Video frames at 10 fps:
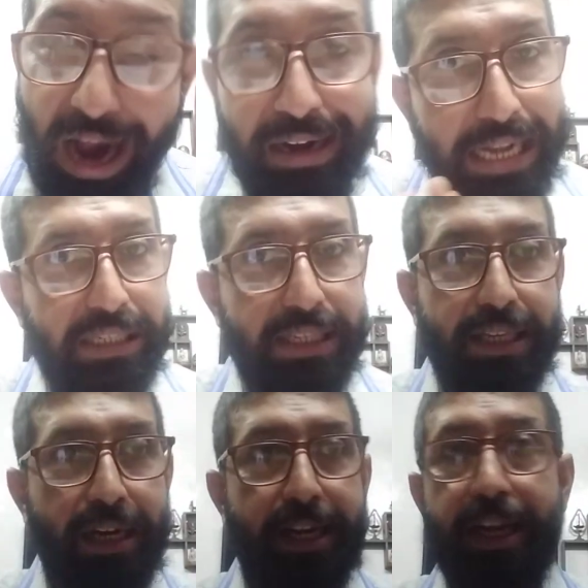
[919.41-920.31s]

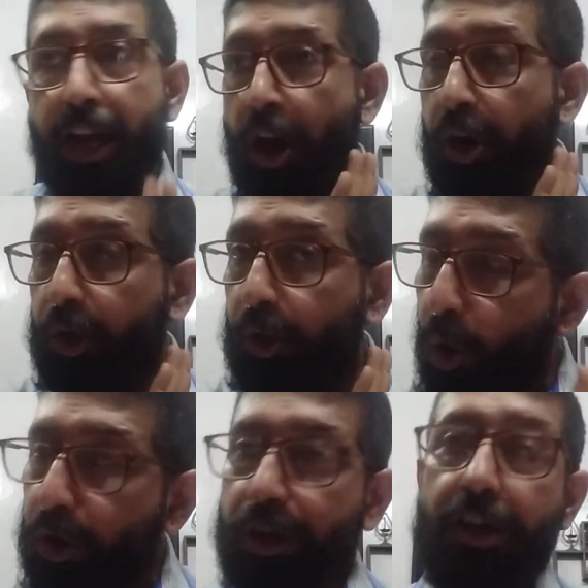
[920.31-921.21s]
Unnecessarily,
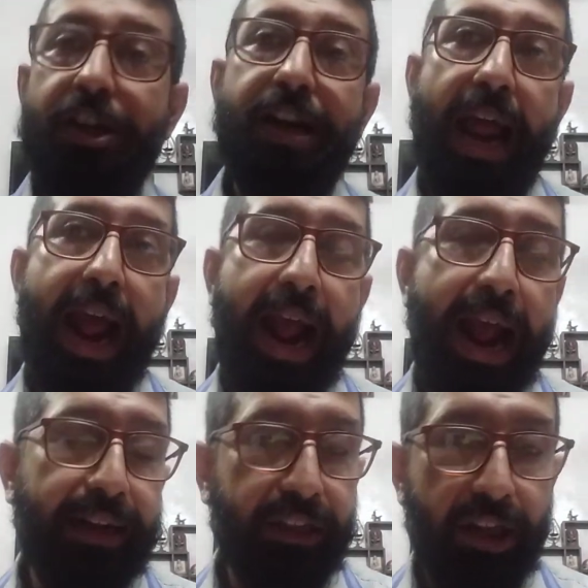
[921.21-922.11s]
don't
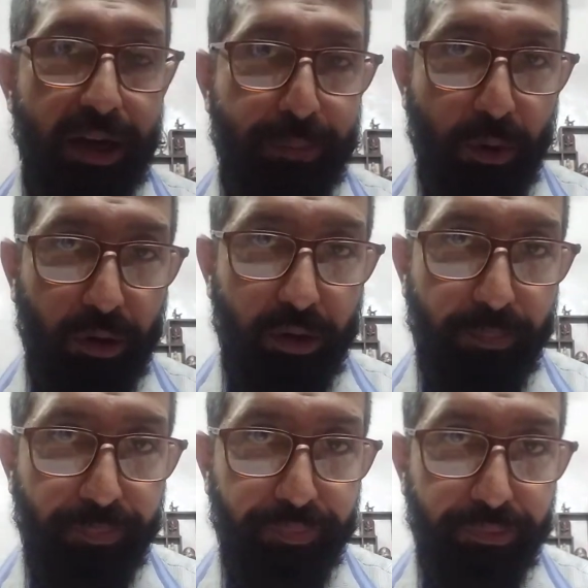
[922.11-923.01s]
drag the report,
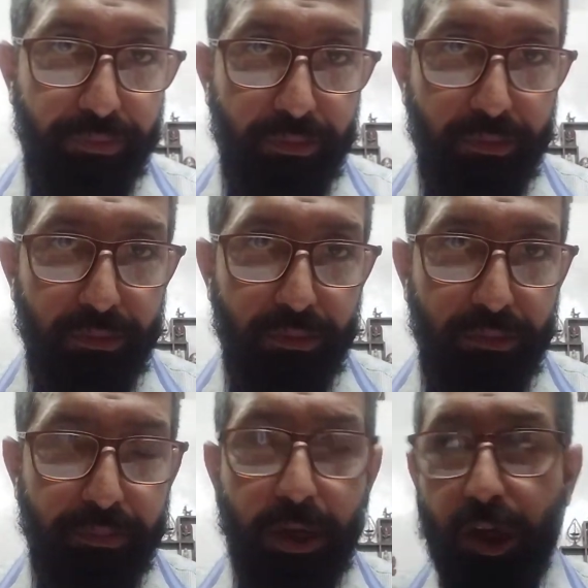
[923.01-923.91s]

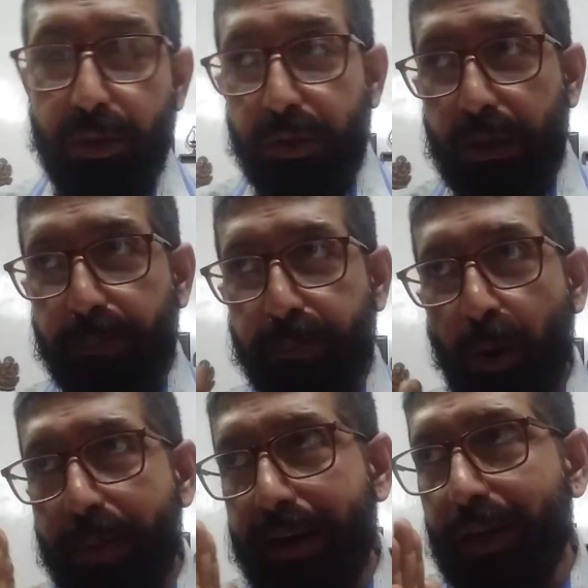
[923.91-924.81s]
because the
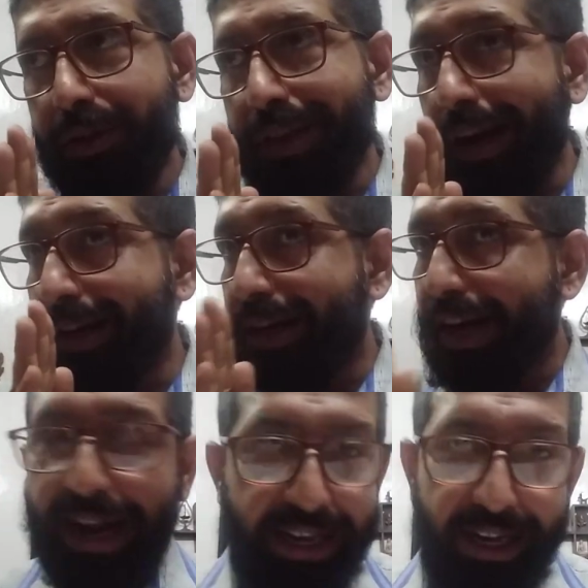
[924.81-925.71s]
moment you start
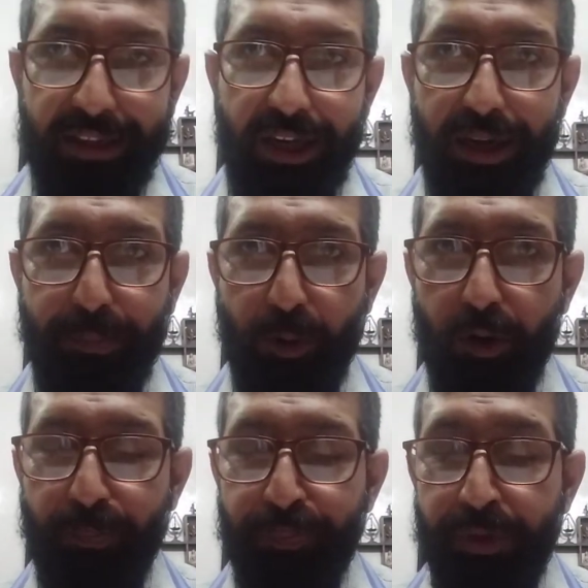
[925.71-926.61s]
dragging the
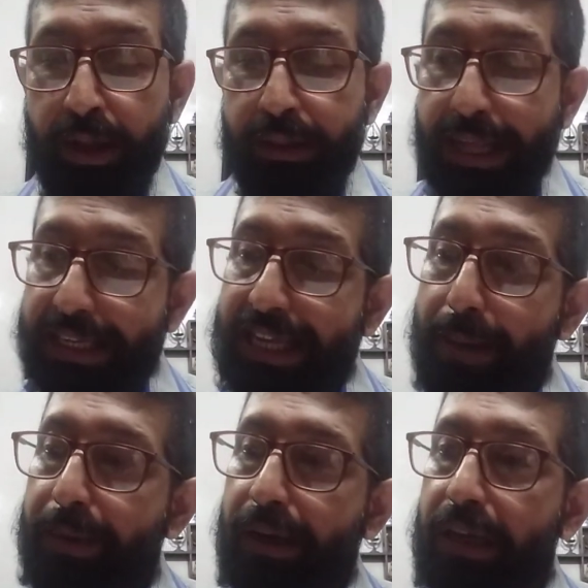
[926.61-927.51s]
report, the
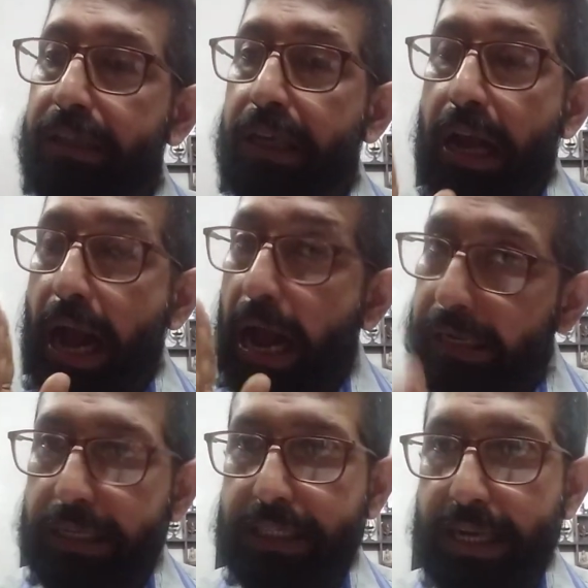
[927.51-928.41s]
examiners
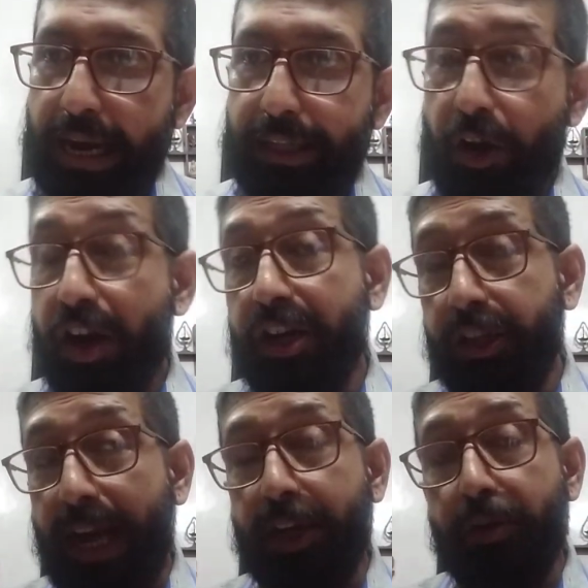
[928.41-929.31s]
understand
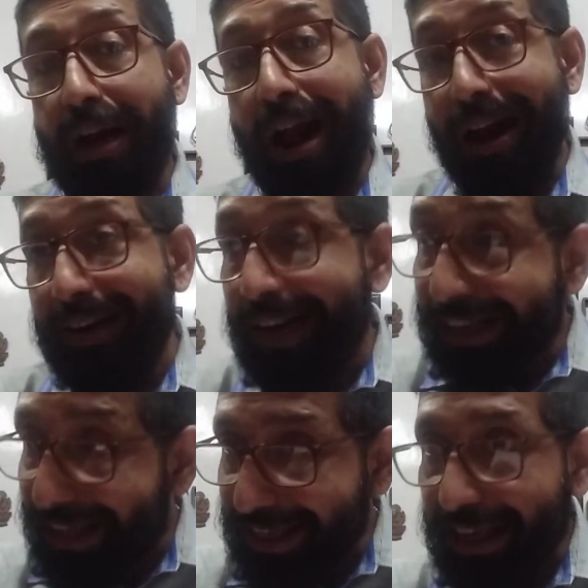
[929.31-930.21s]
that you are
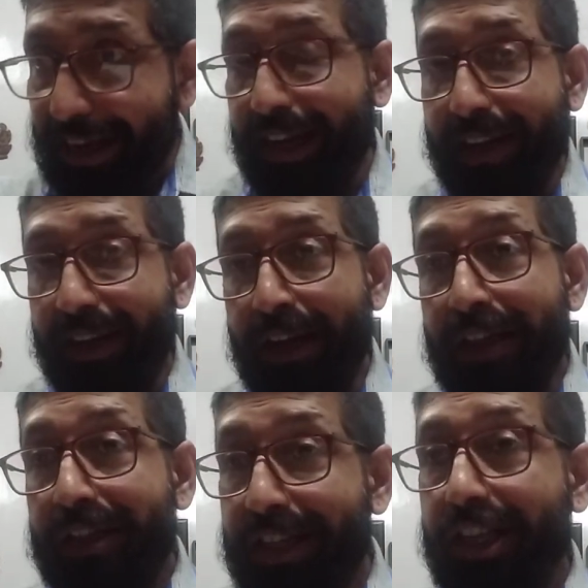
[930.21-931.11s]
unnecessarily,
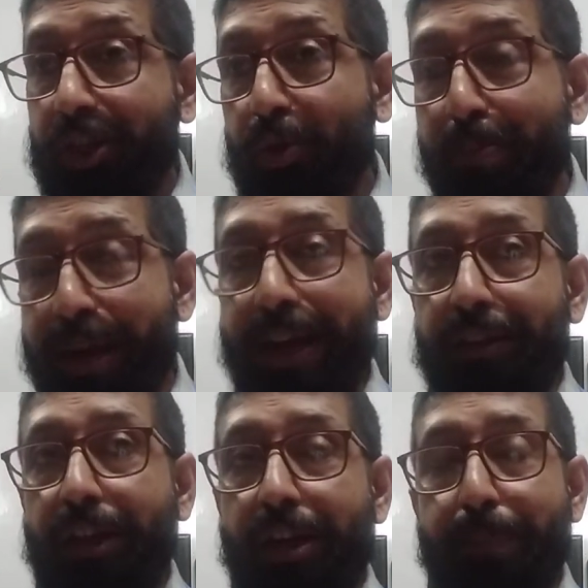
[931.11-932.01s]
just to
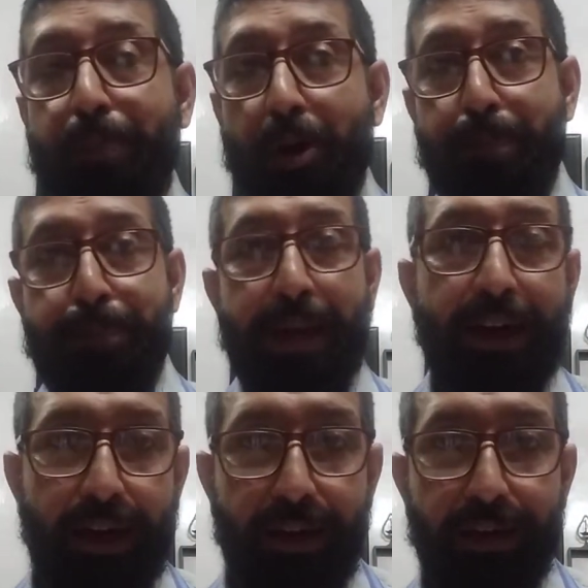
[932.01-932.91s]
make the report
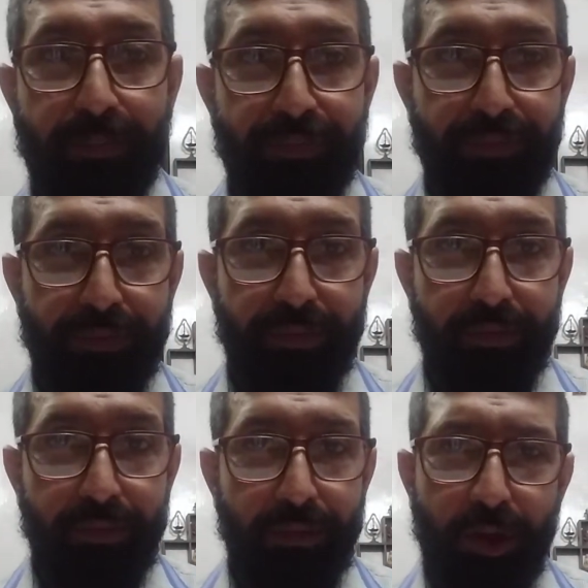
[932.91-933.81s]
bigger,
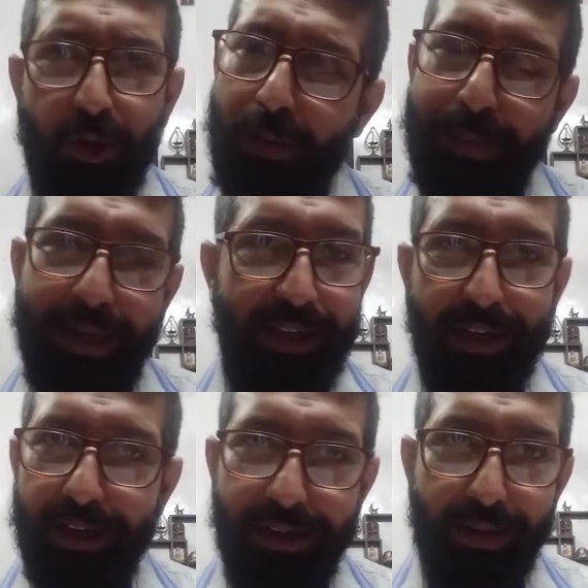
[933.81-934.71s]
you are making
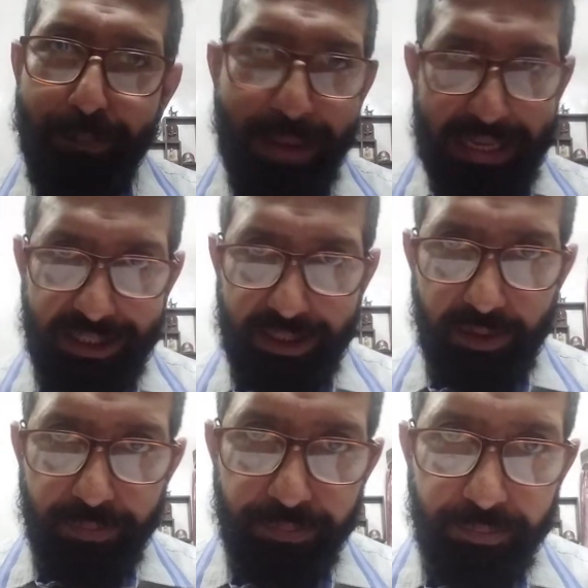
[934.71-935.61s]
it a mess.
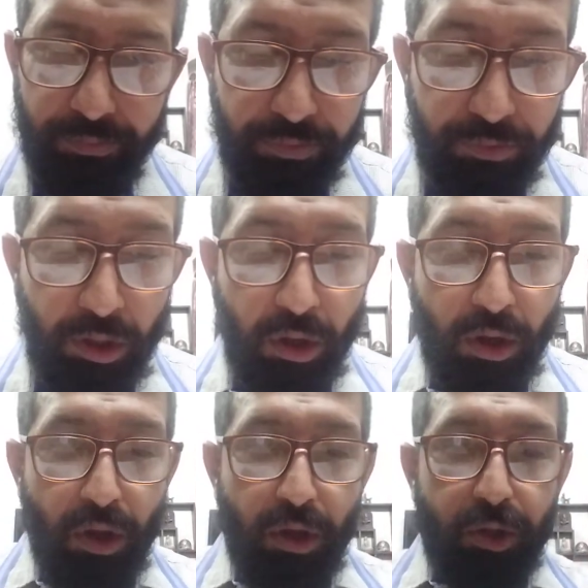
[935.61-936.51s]

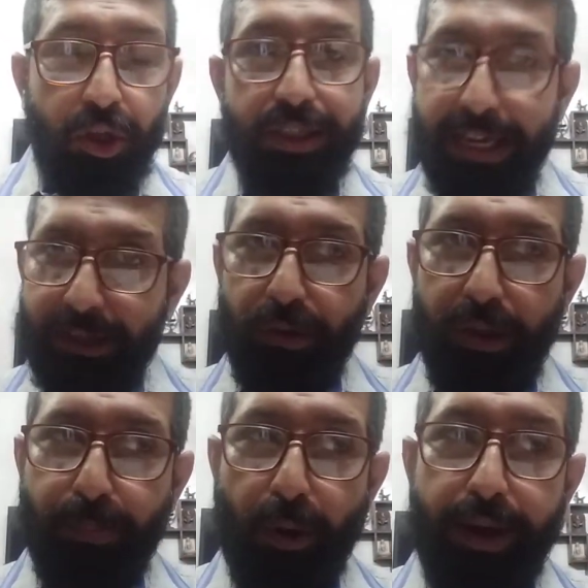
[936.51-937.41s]
So stick to
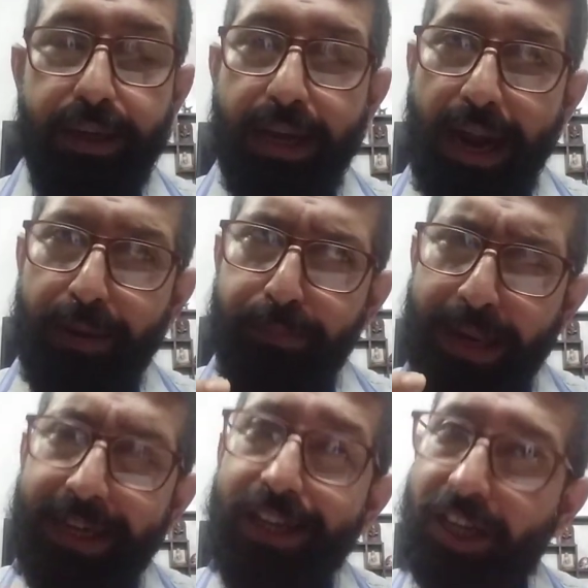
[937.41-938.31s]
the point and
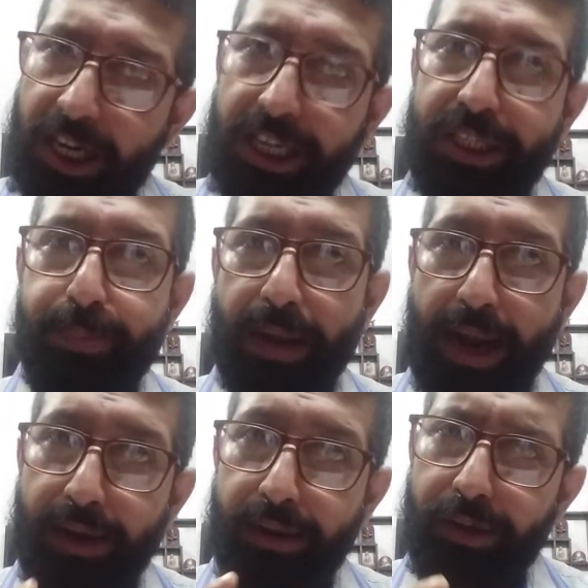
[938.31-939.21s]
make it crisp,
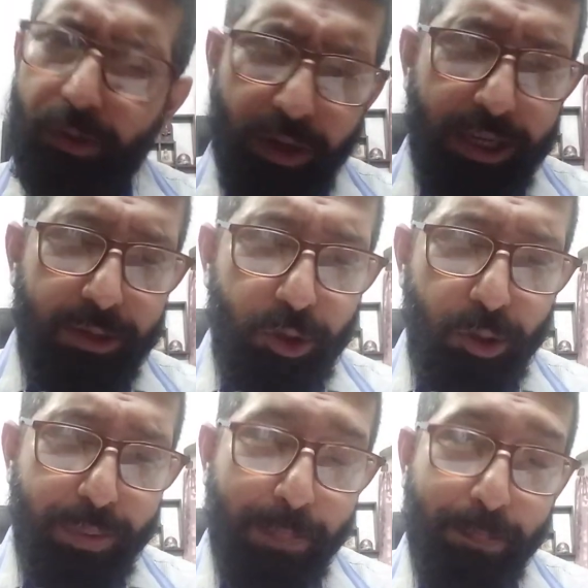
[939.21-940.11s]
and it
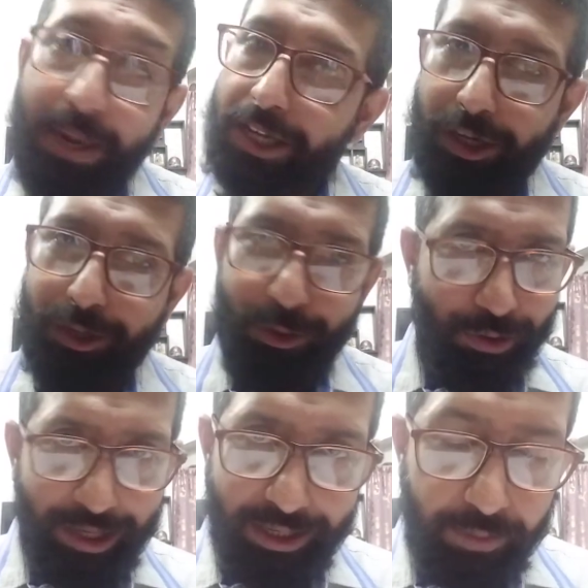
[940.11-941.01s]
should be a pleasure to
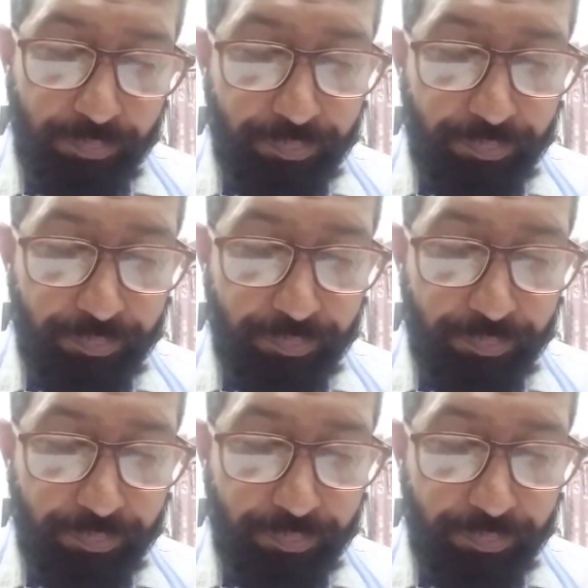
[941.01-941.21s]
read.